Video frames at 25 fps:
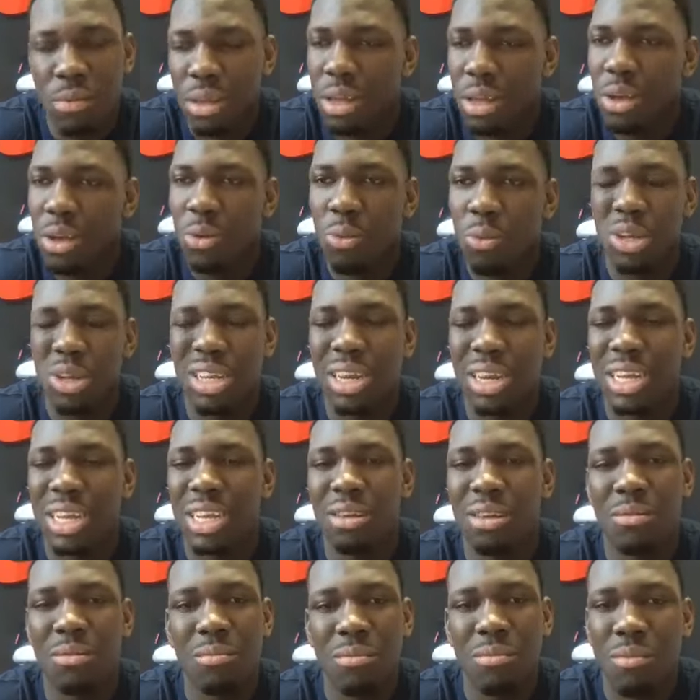wasn't
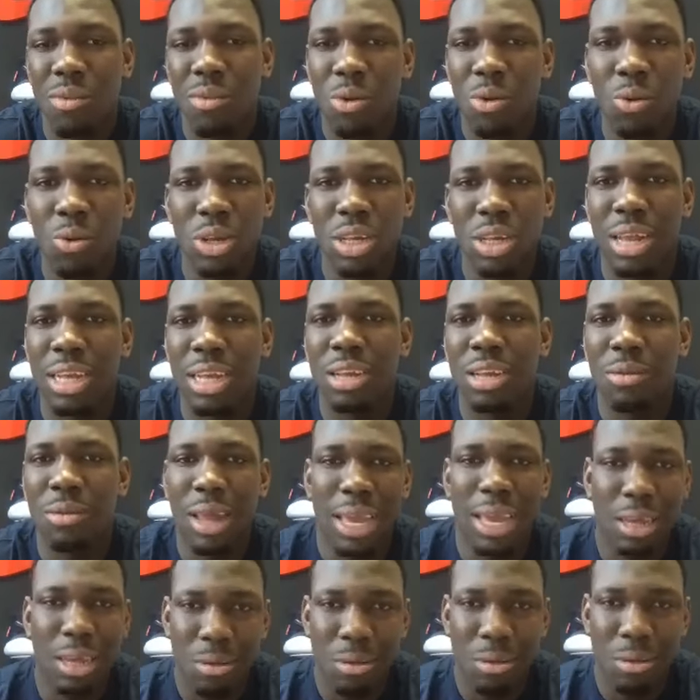as,
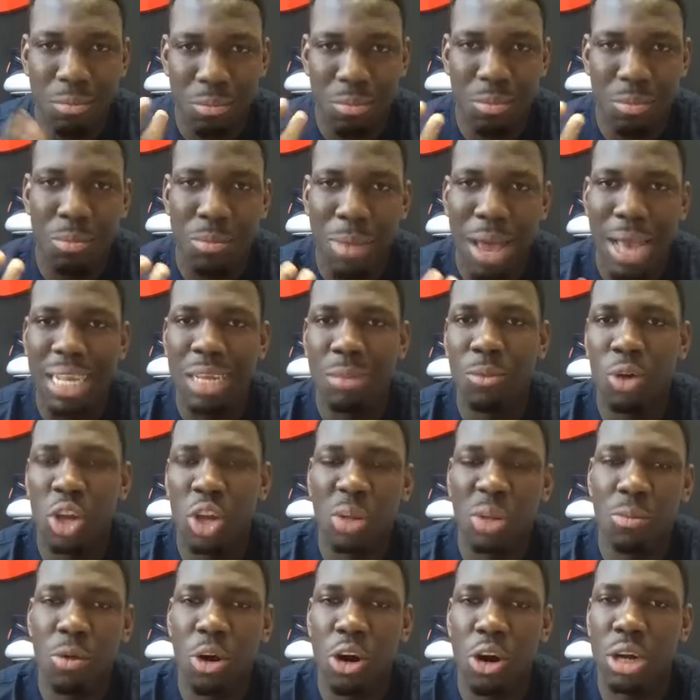like, basketball
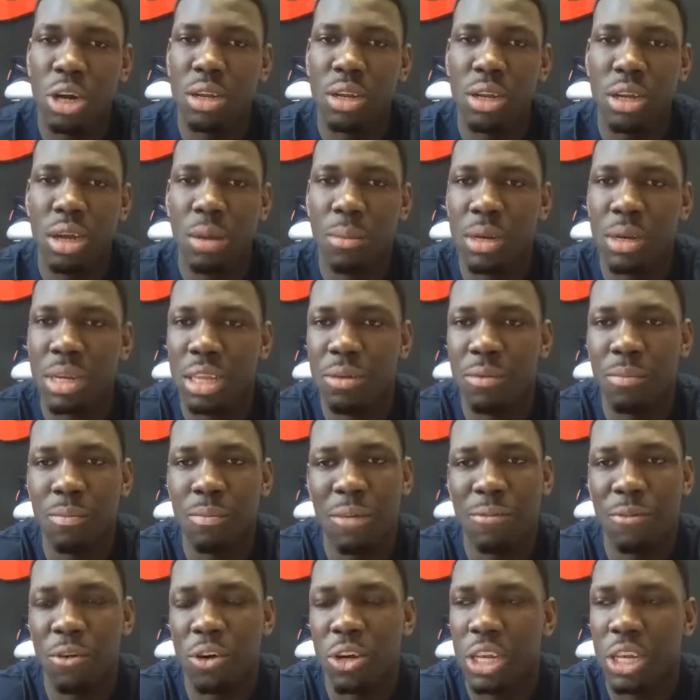smart coming into my
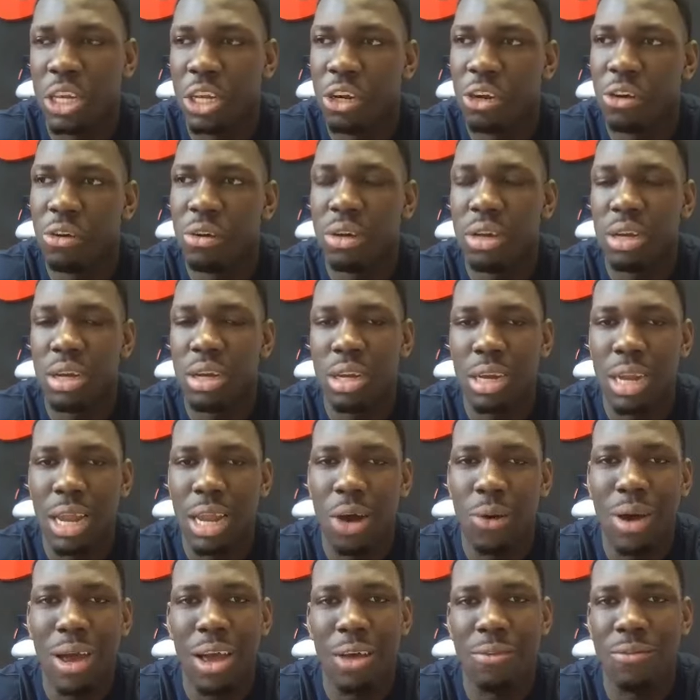first year.
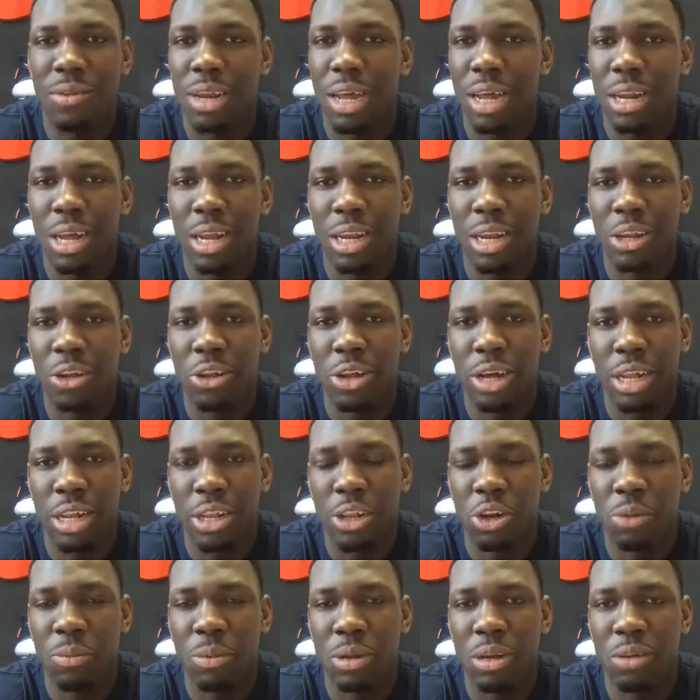Now I have a
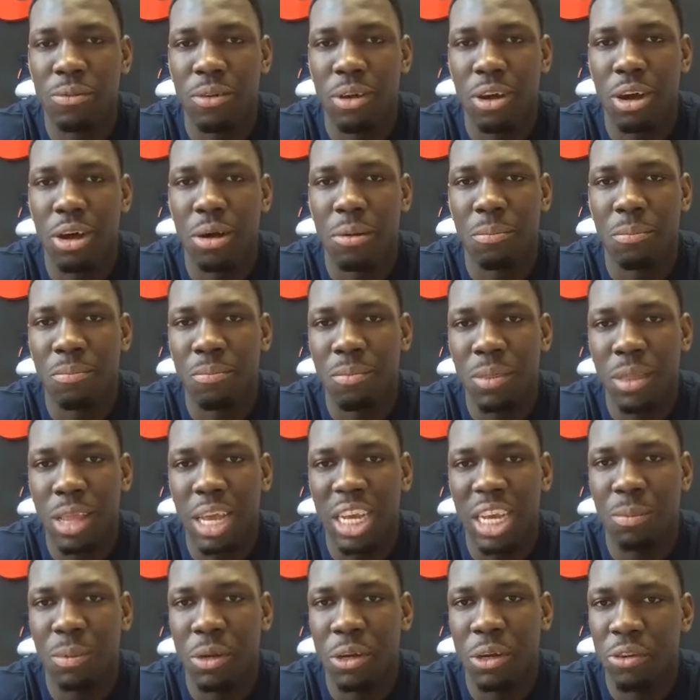little bit of
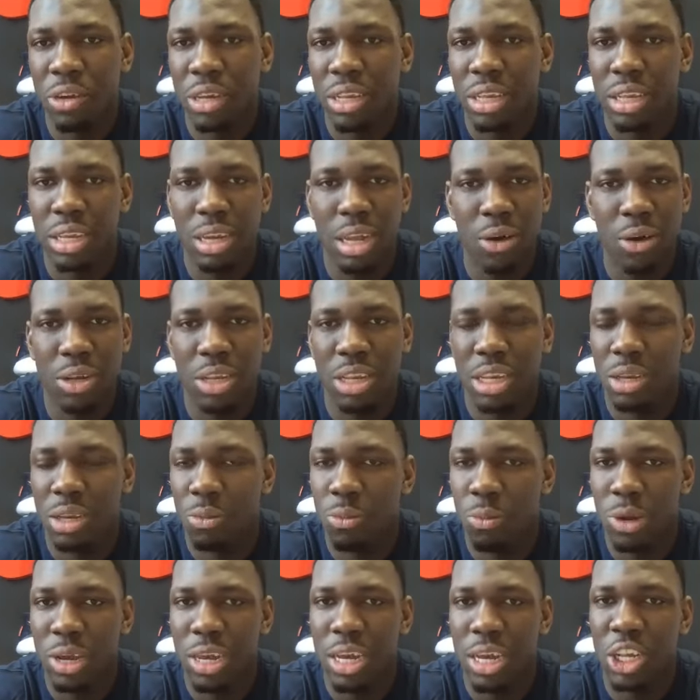experience, and now it's just
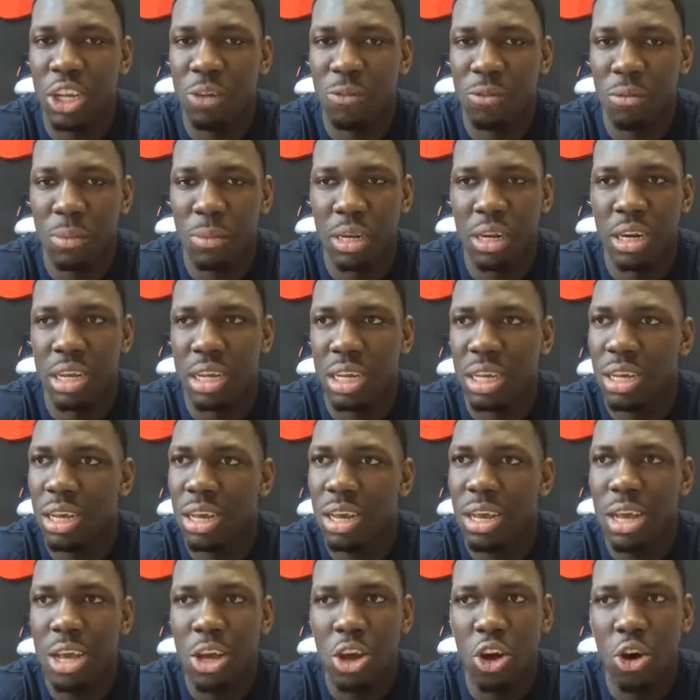way easier for me to just
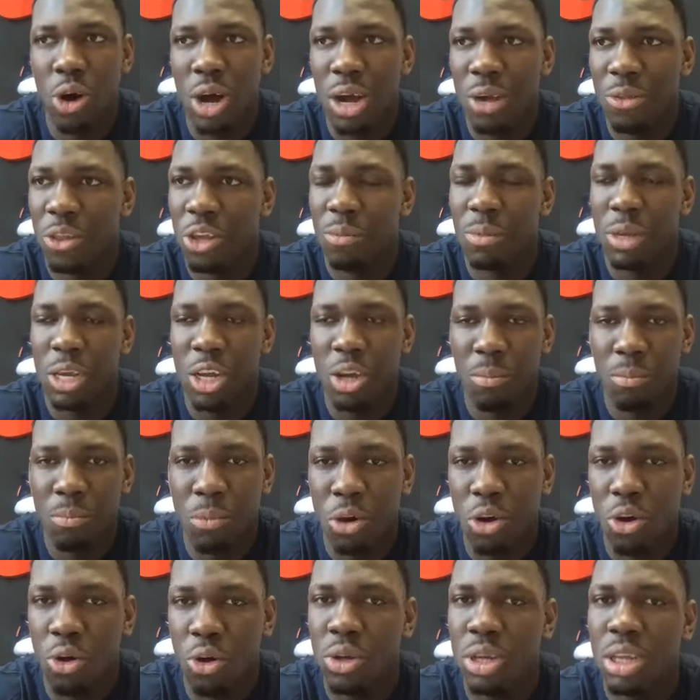go out there, be
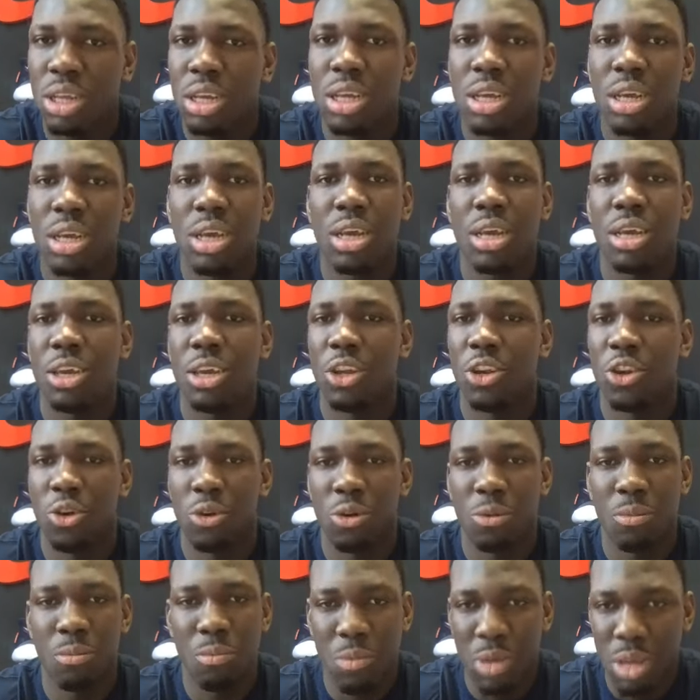composed, you
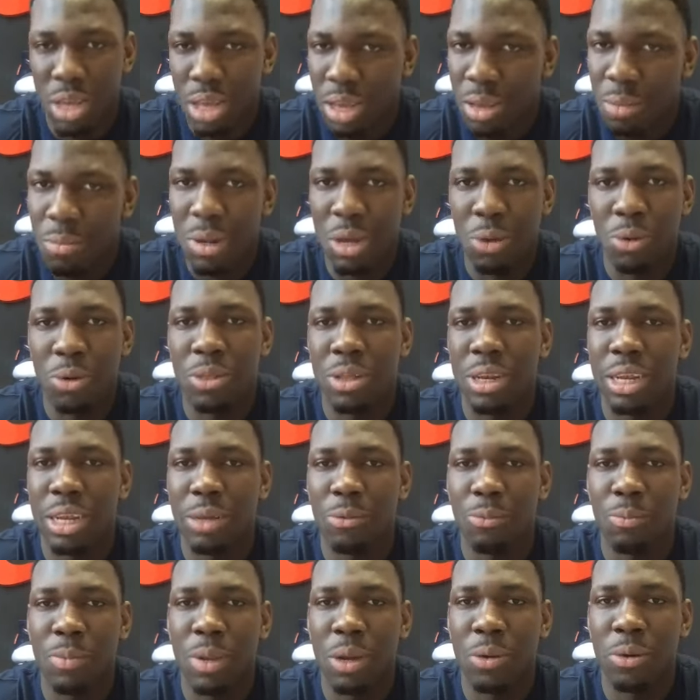know, play within
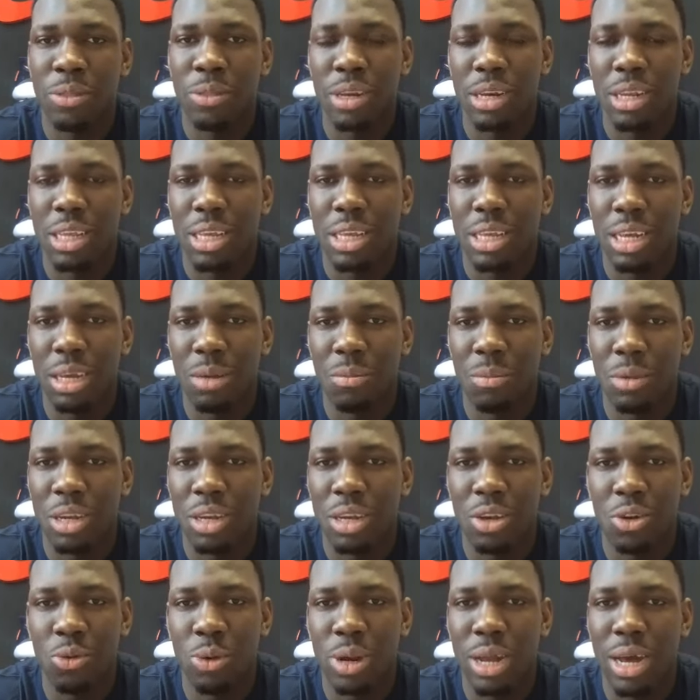the team, and
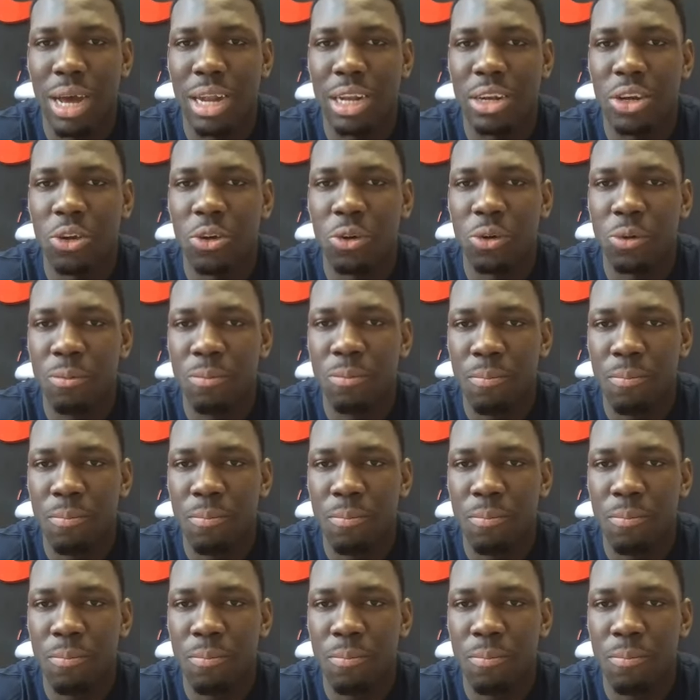do what I got to do.